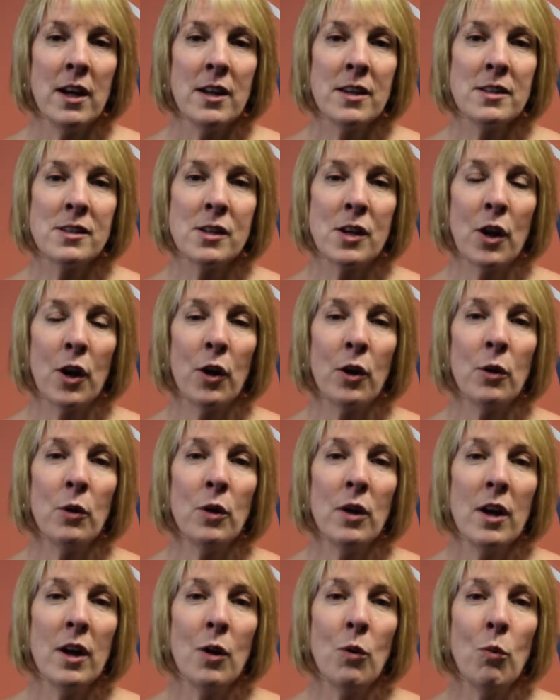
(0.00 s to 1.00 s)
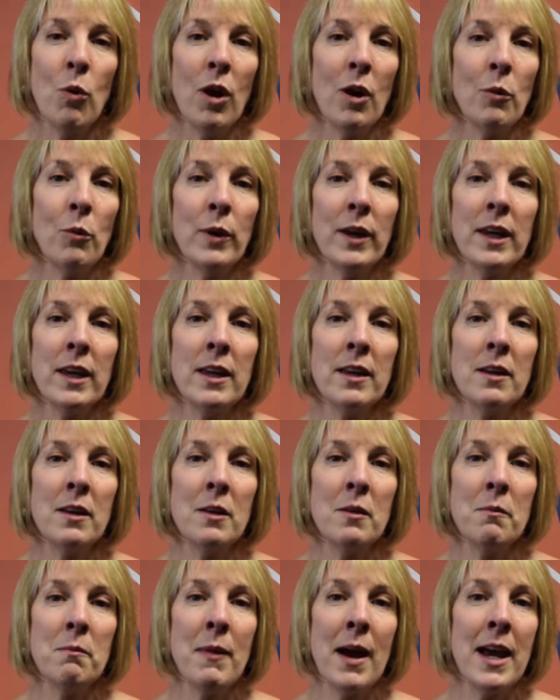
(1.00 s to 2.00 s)
So what we
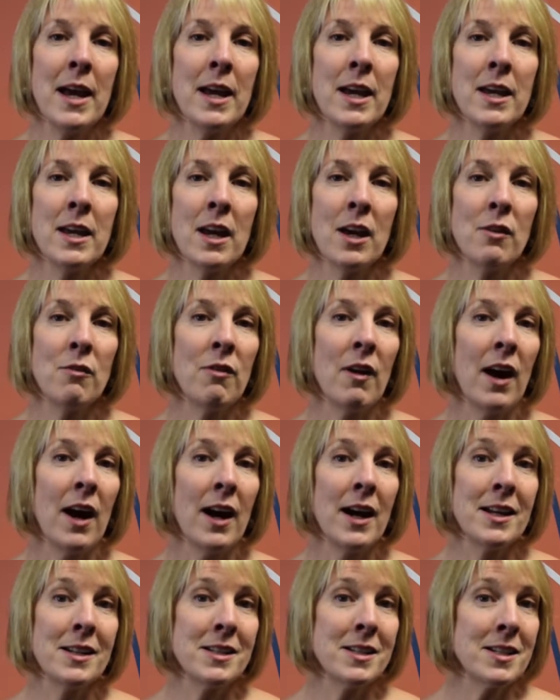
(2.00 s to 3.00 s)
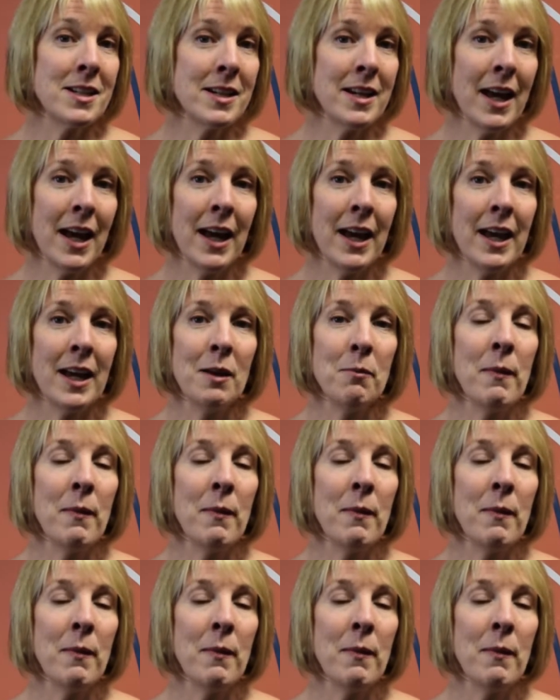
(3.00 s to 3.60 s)
may advise today